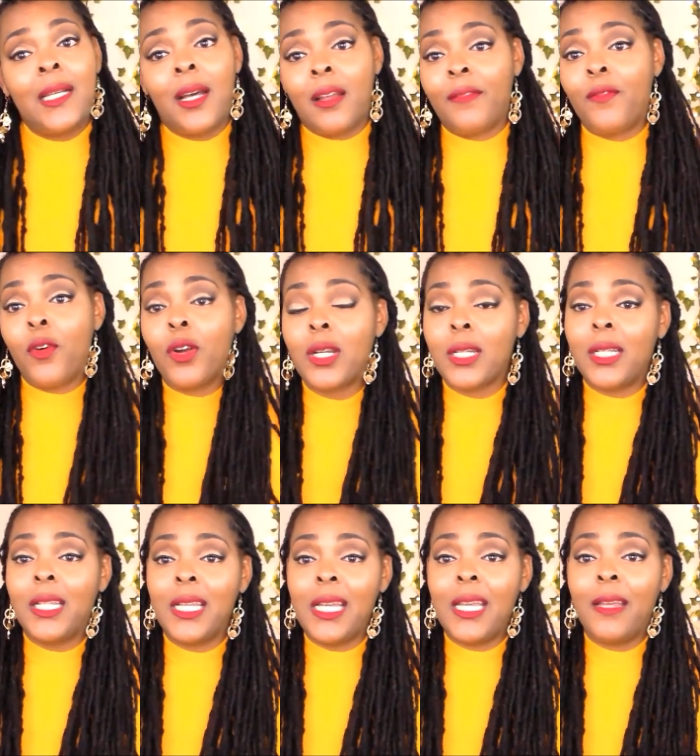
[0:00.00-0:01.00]

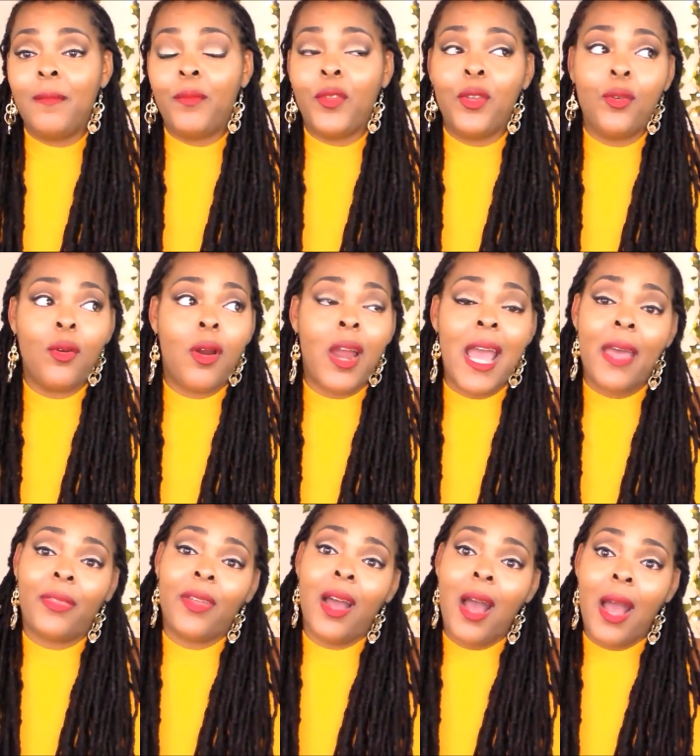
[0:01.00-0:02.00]
unfortunately, you are
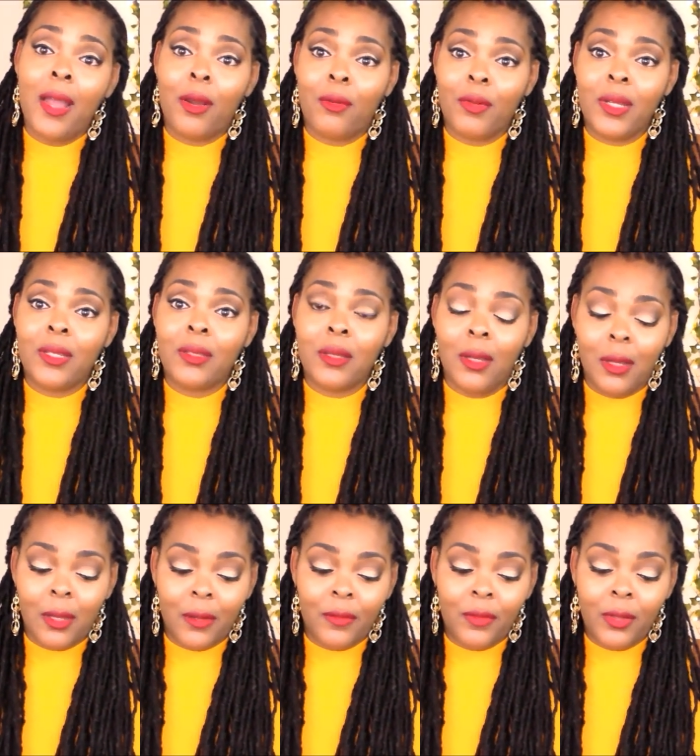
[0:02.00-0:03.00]
at the higher risk
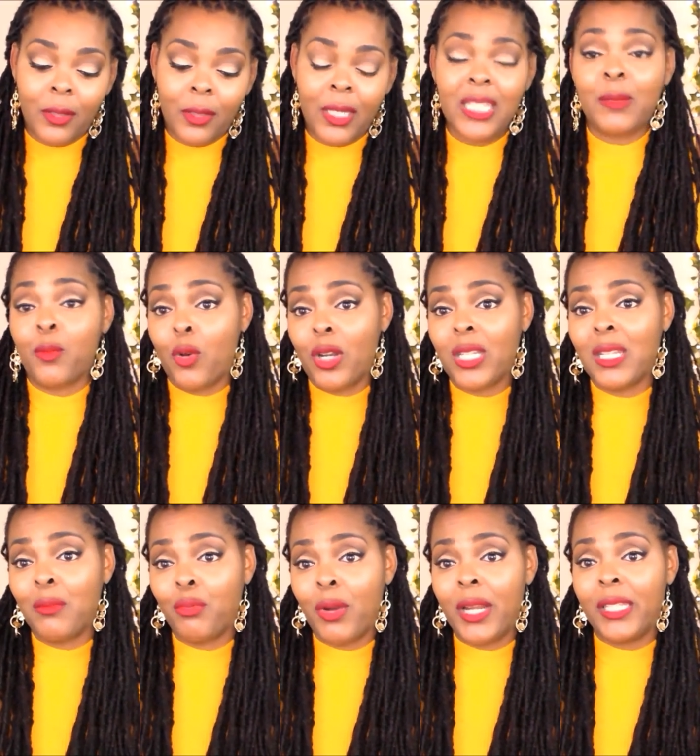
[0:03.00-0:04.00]
of
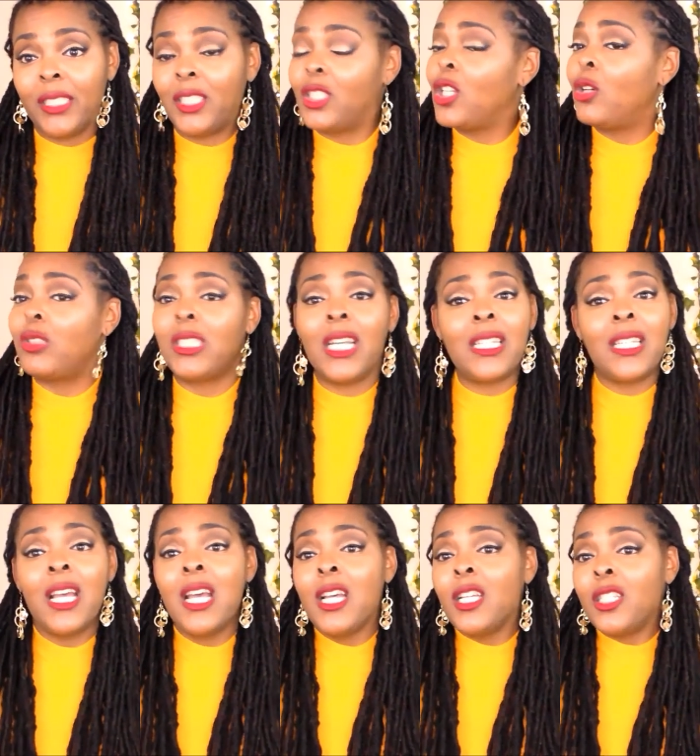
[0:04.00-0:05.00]
experiencing breakage. So
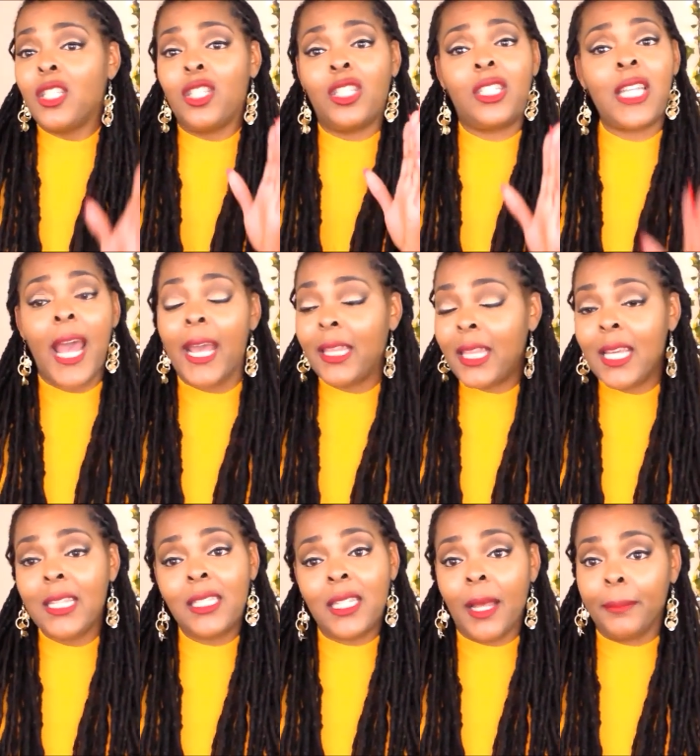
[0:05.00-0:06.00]
just take
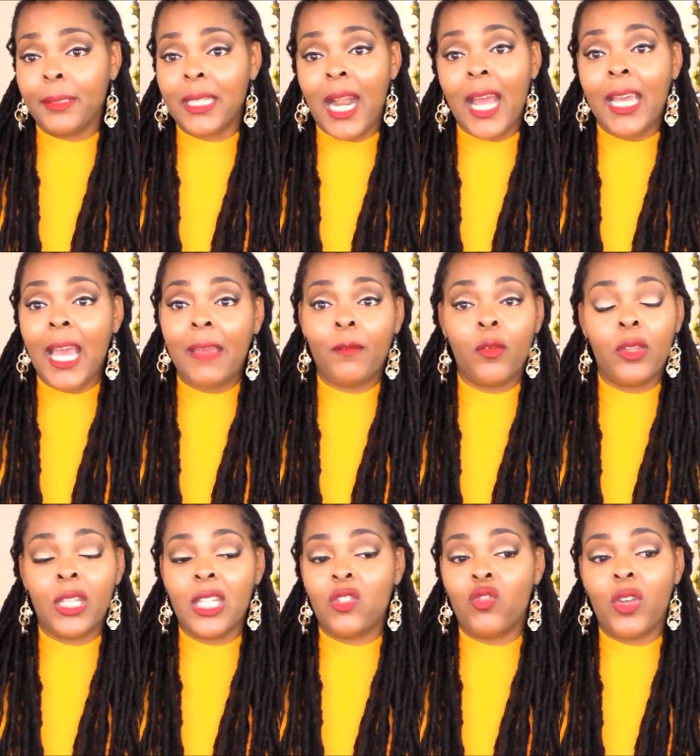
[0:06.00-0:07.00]
these tips that I gave you
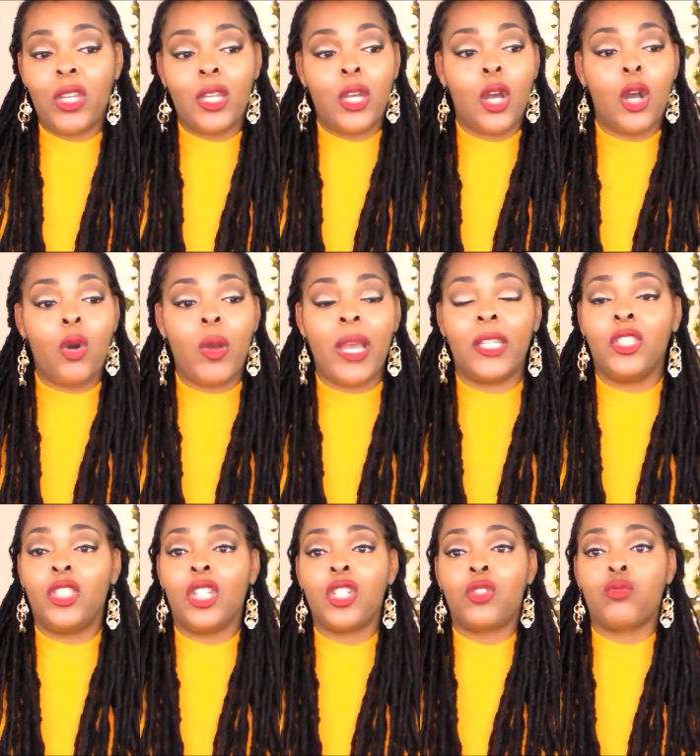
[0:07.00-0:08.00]
in this video
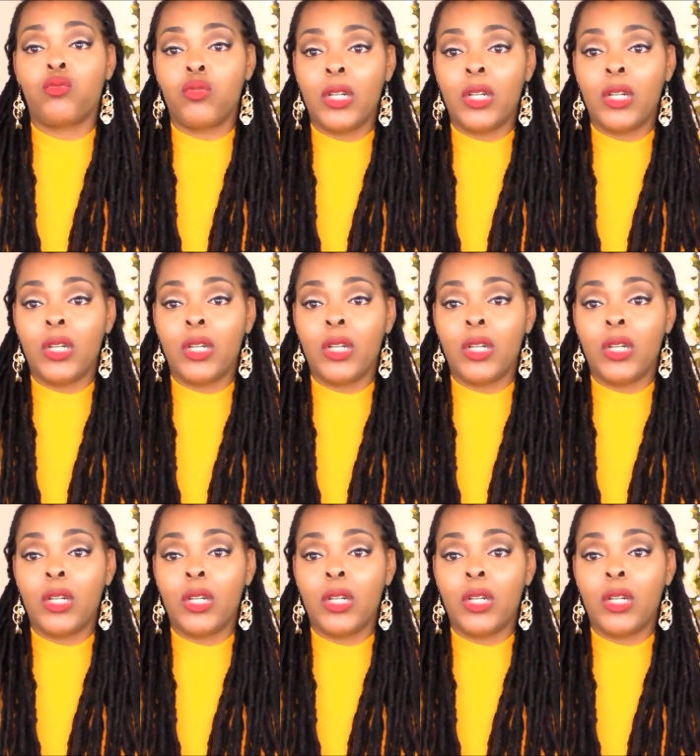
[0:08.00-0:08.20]
and just